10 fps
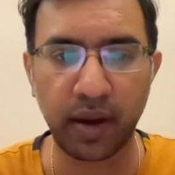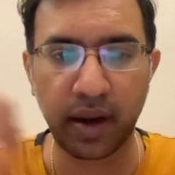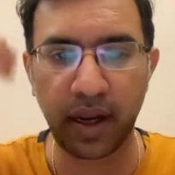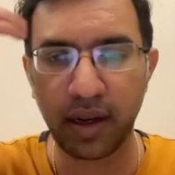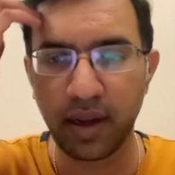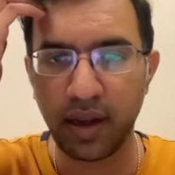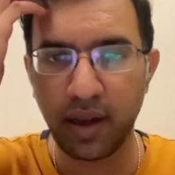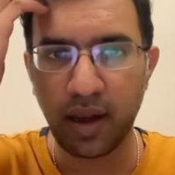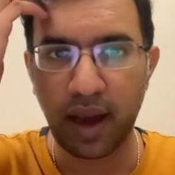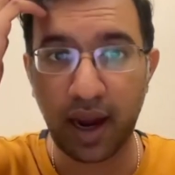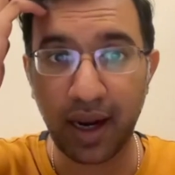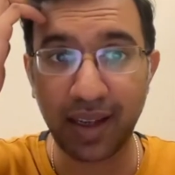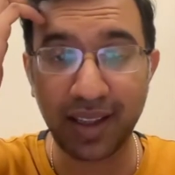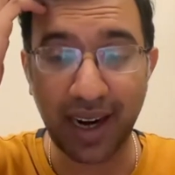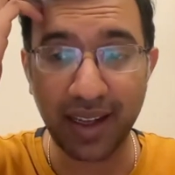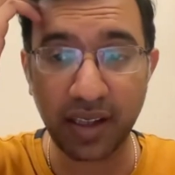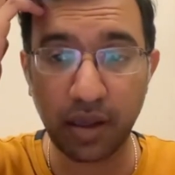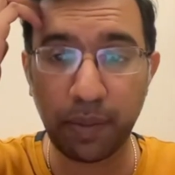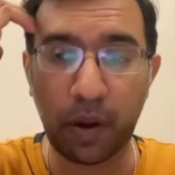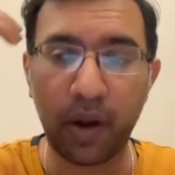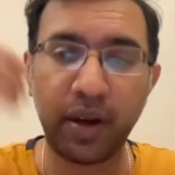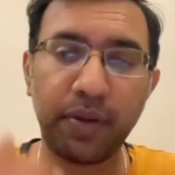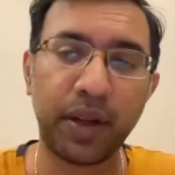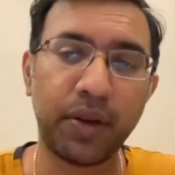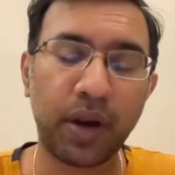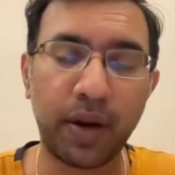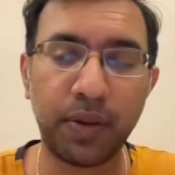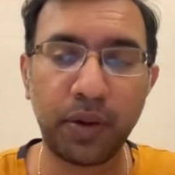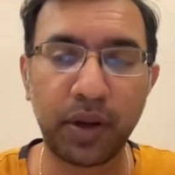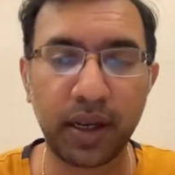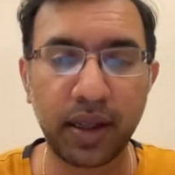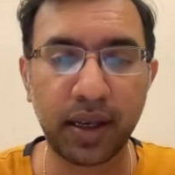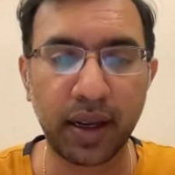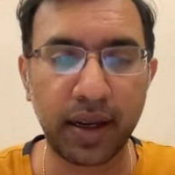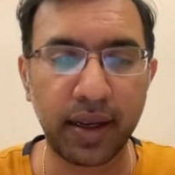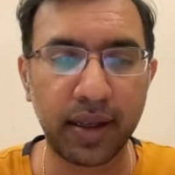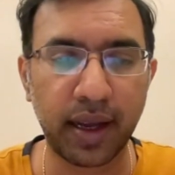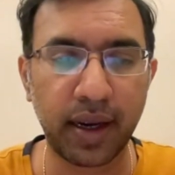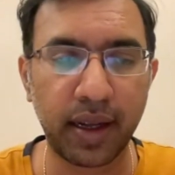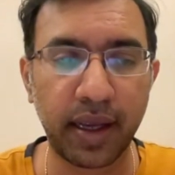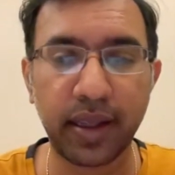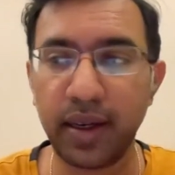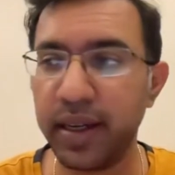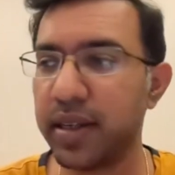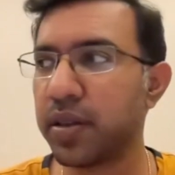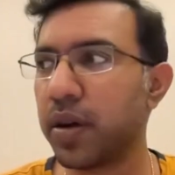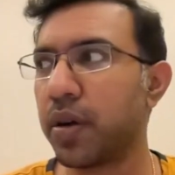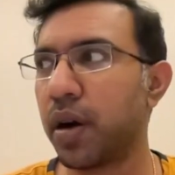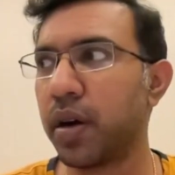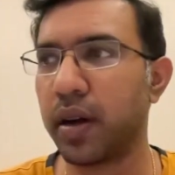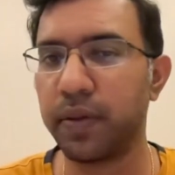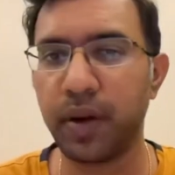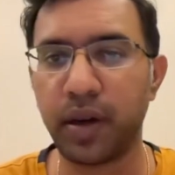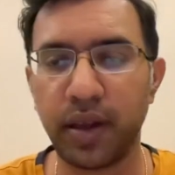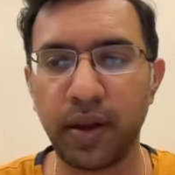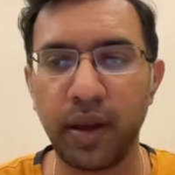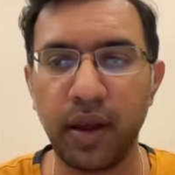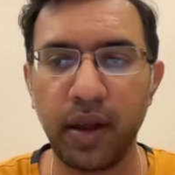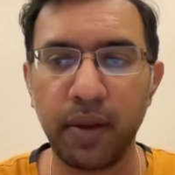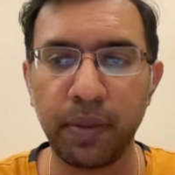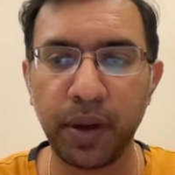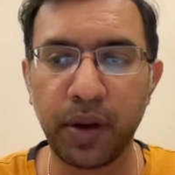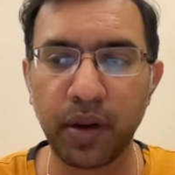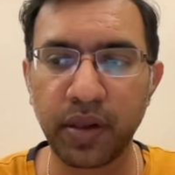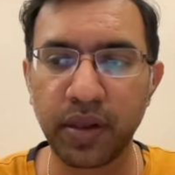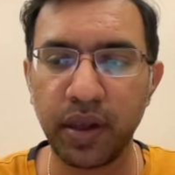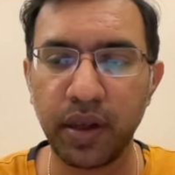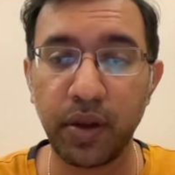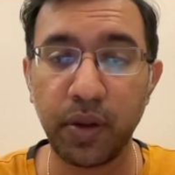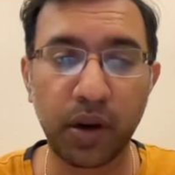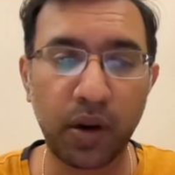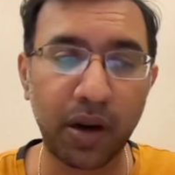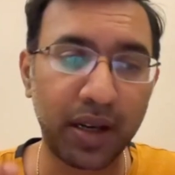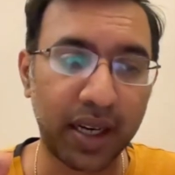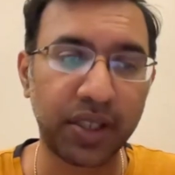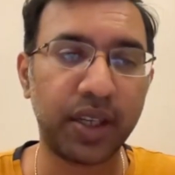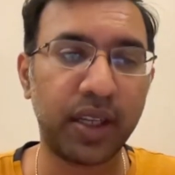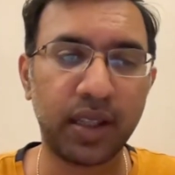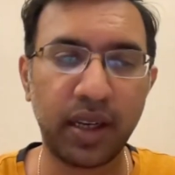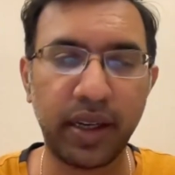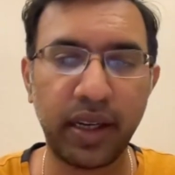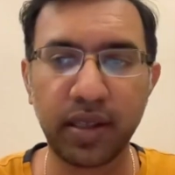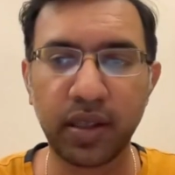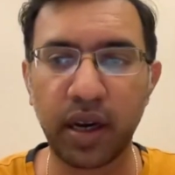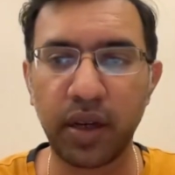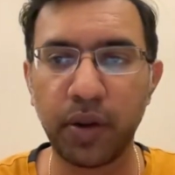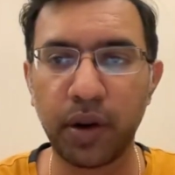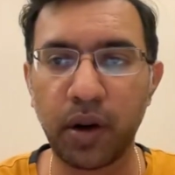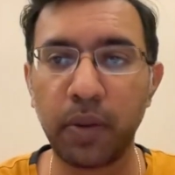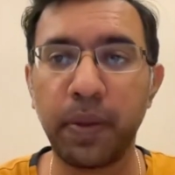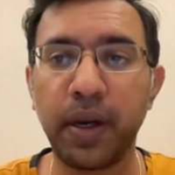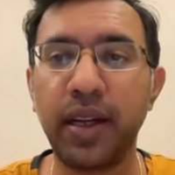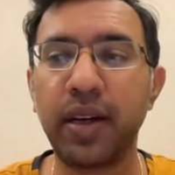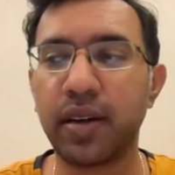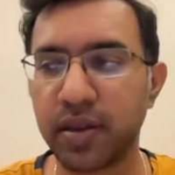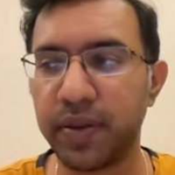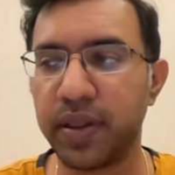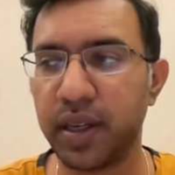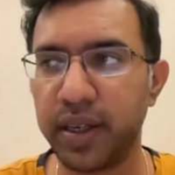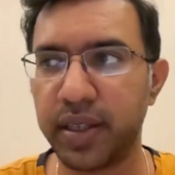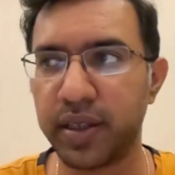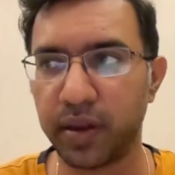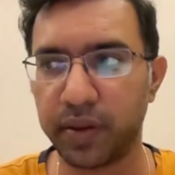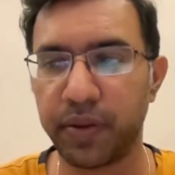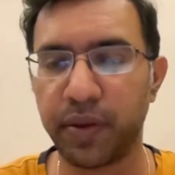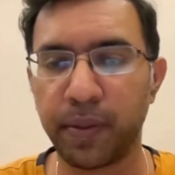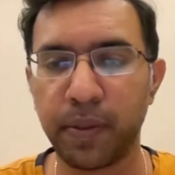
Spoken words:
right? And that is the point where you have to tell the client that, hey, the leads are not converting because you are not nurturing the leads and you are not building trust with the leads enough.